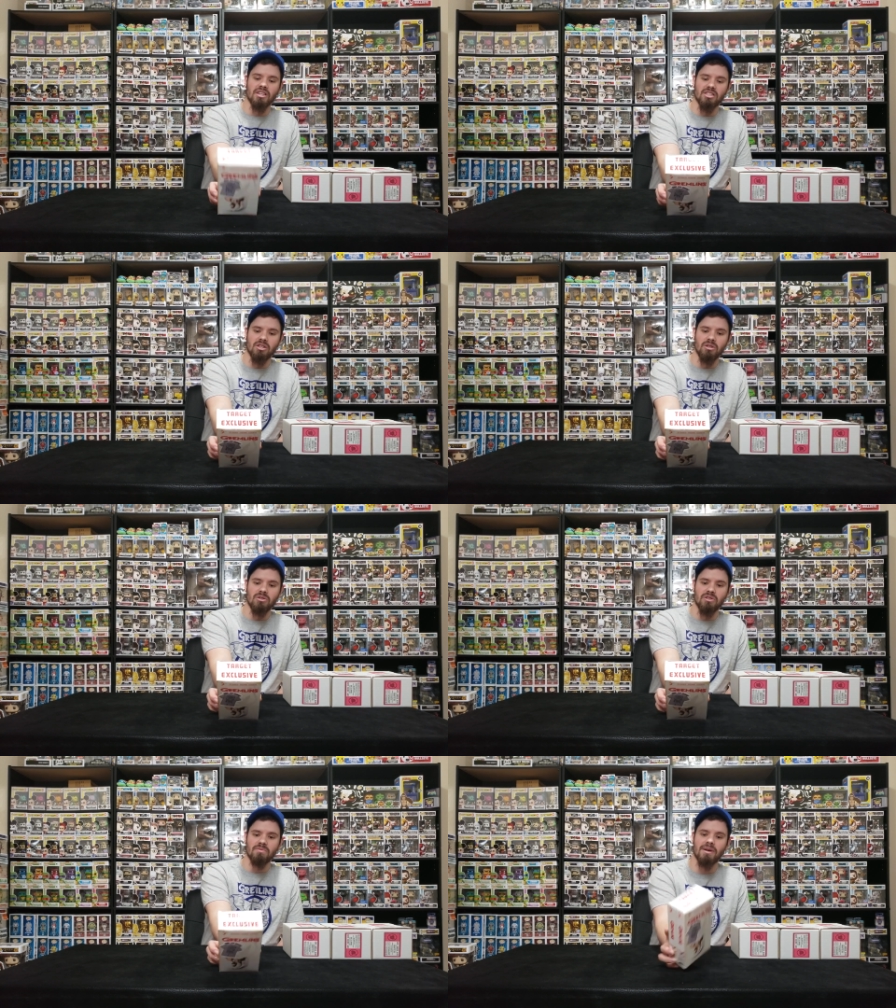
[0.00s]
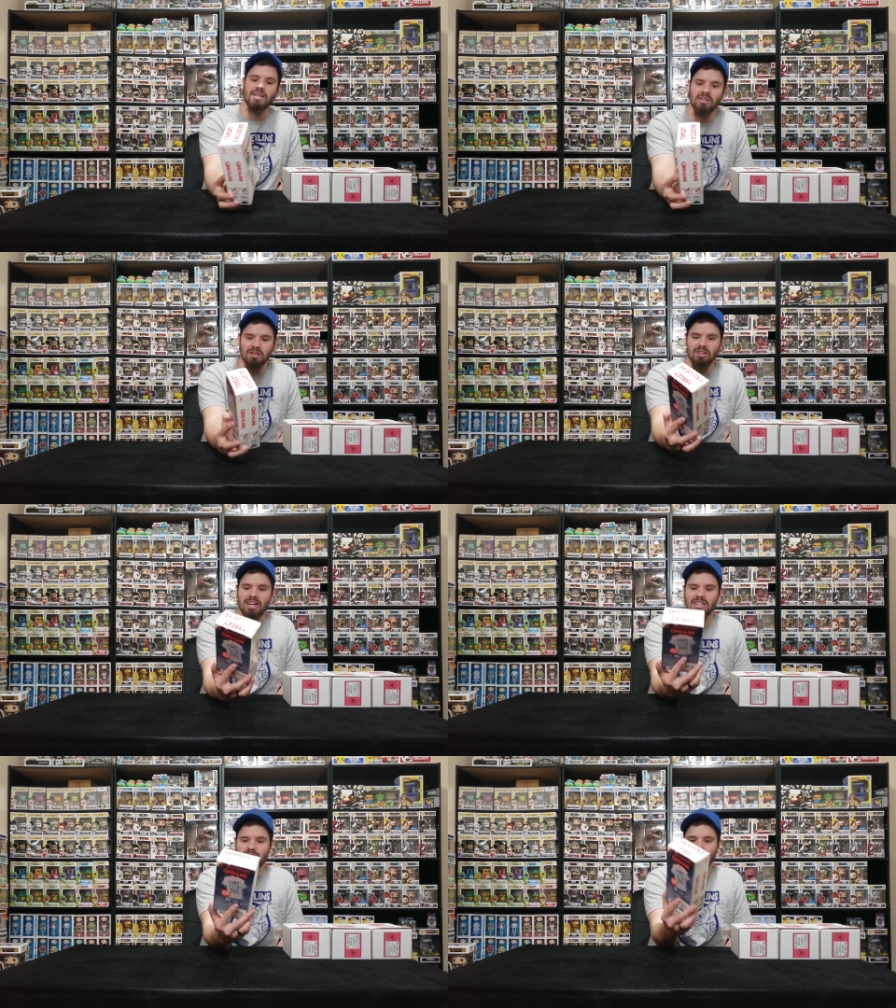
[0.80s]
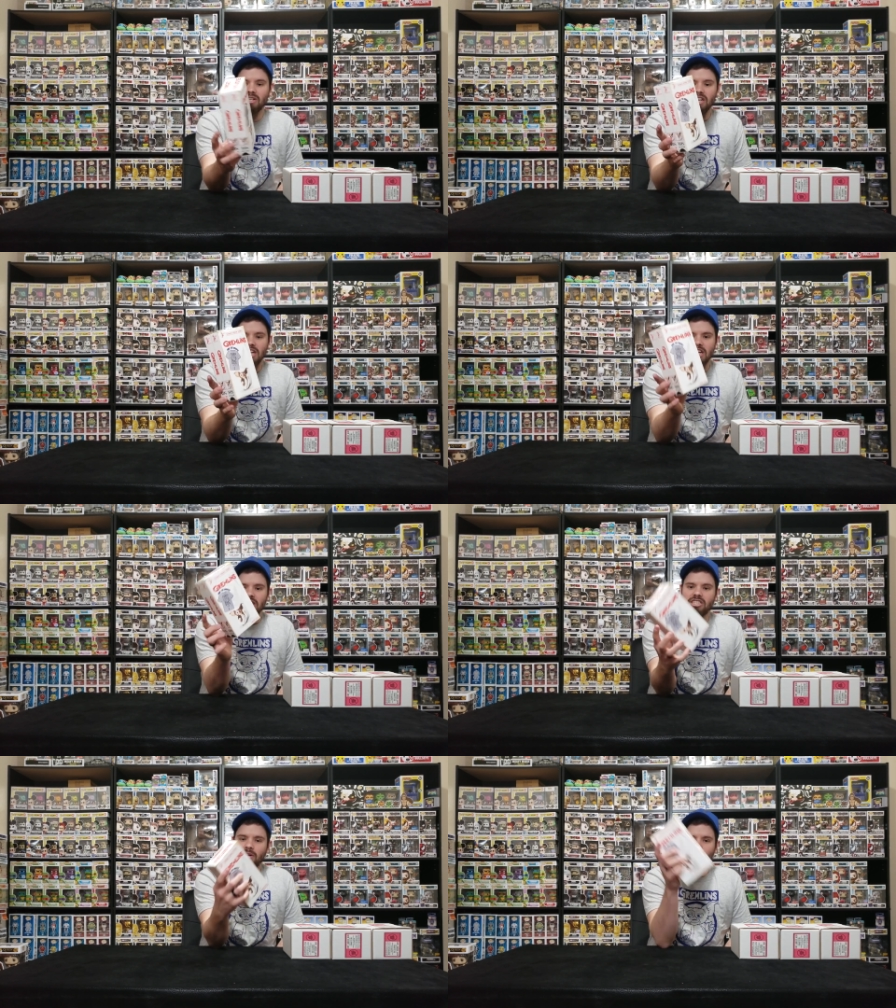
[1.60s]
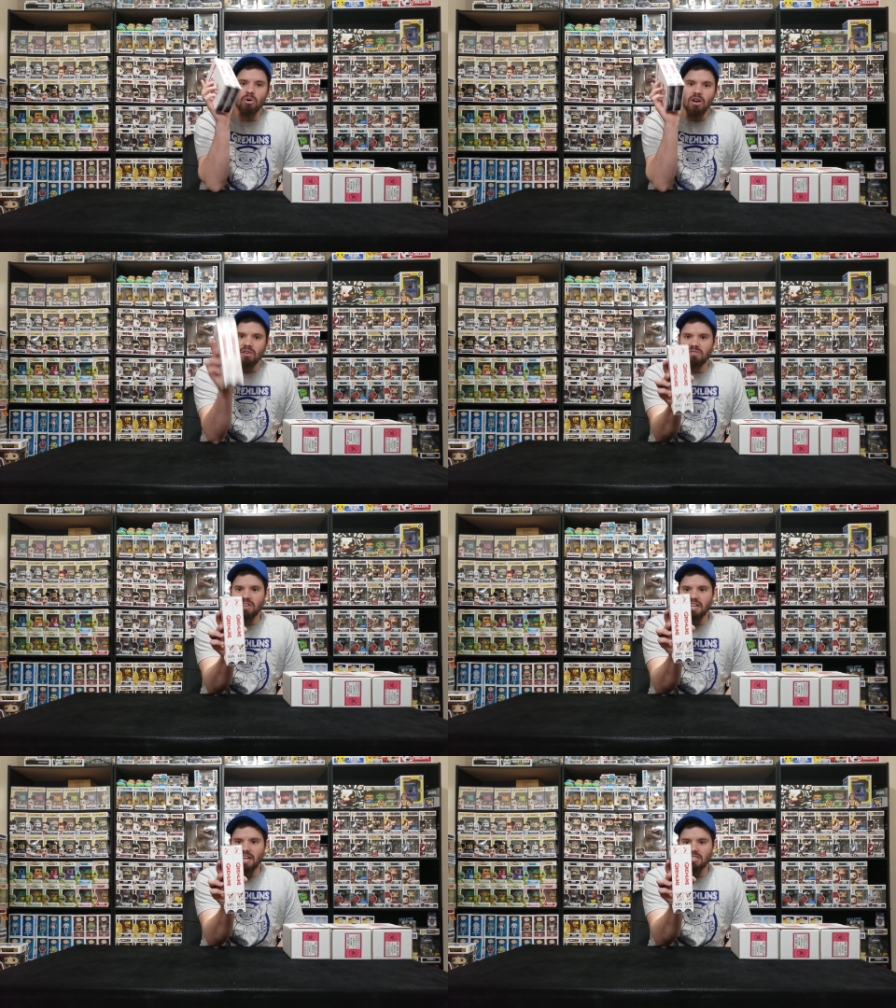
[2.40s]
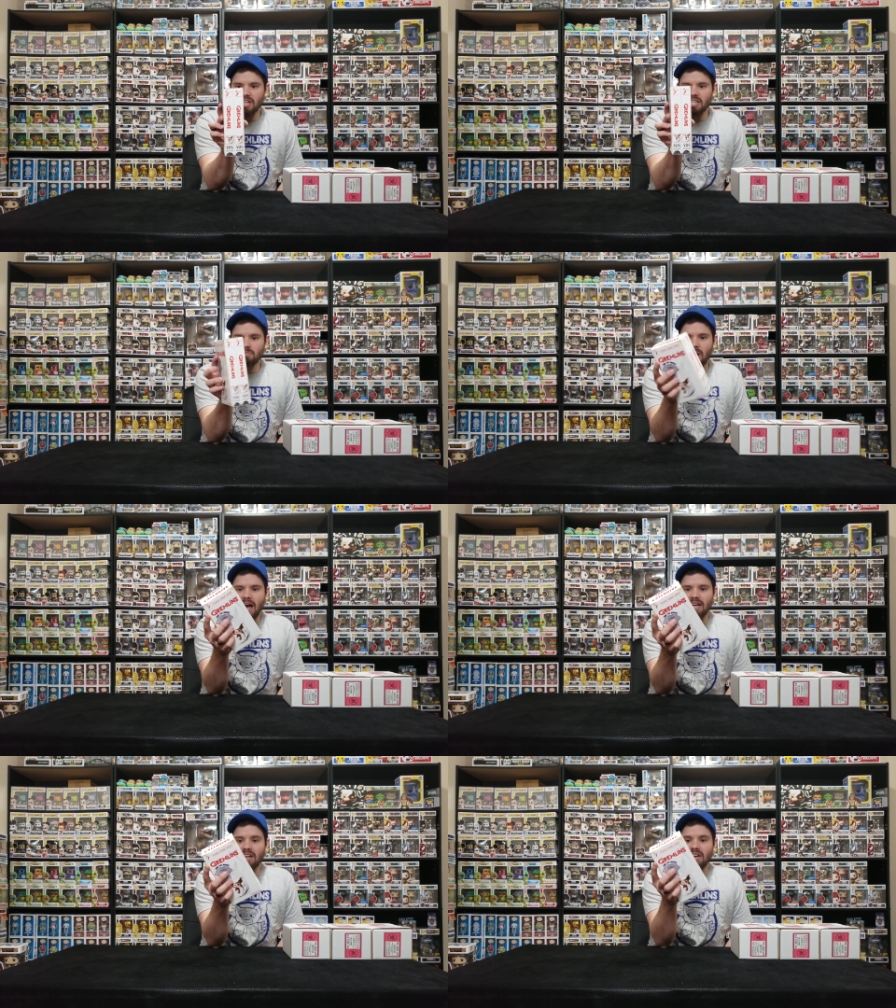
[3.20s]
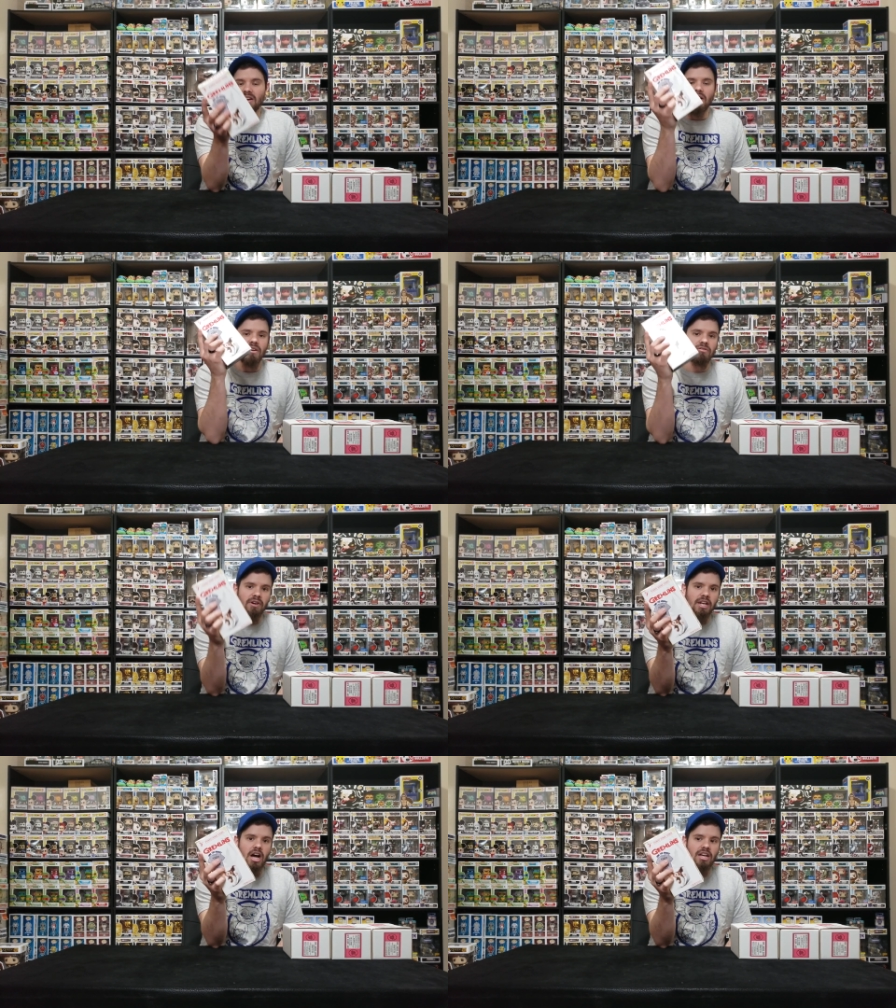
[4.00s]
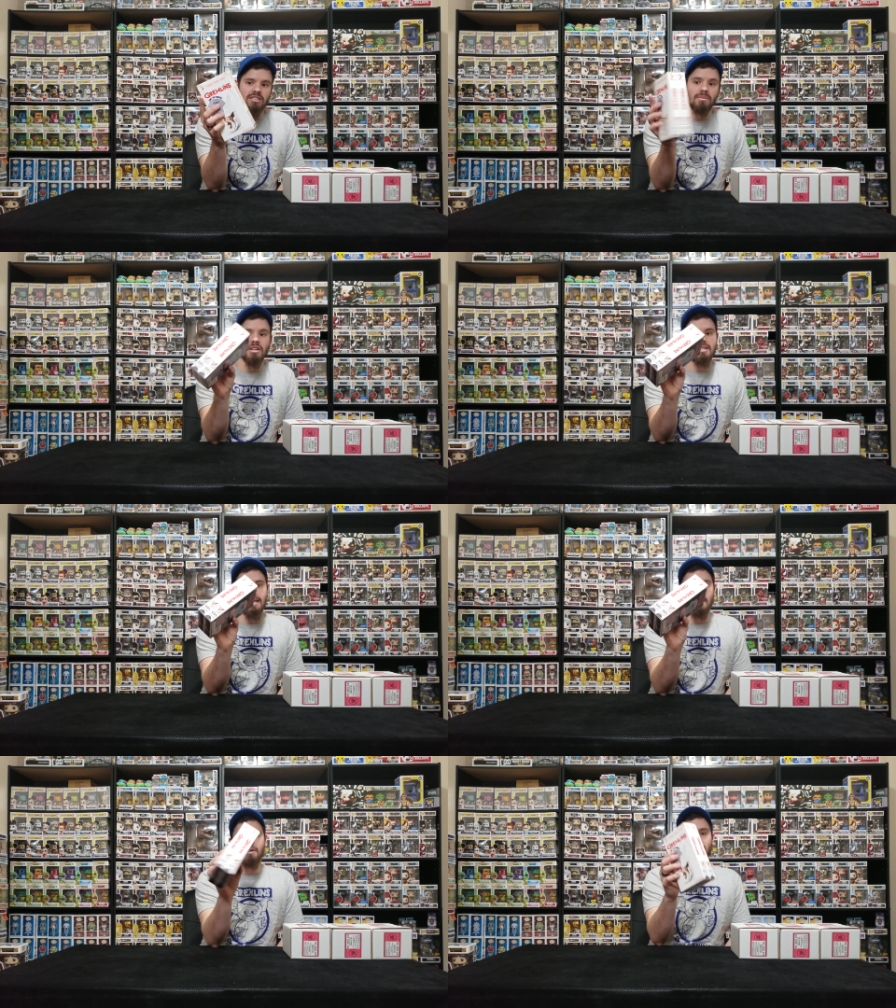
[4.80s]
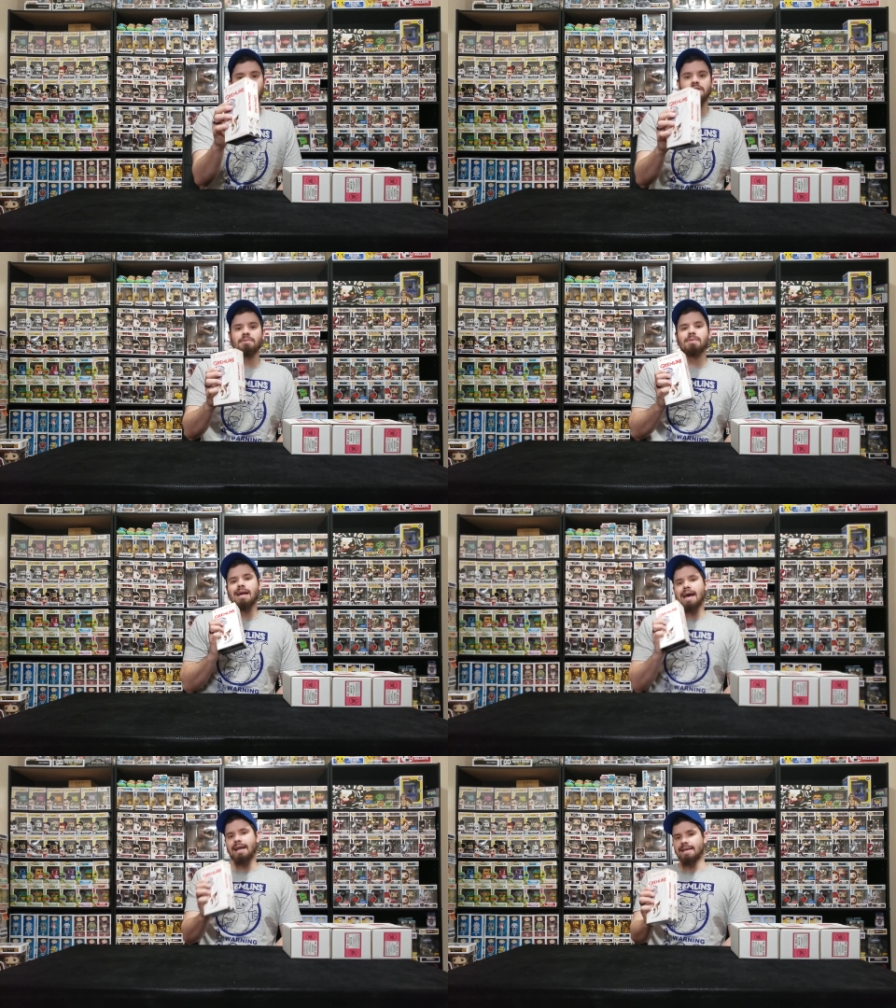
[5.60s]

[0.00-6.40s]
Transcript: exclusive. Made it look like a little double VHS pack. Freaking awesome. But it said limited edition, but I had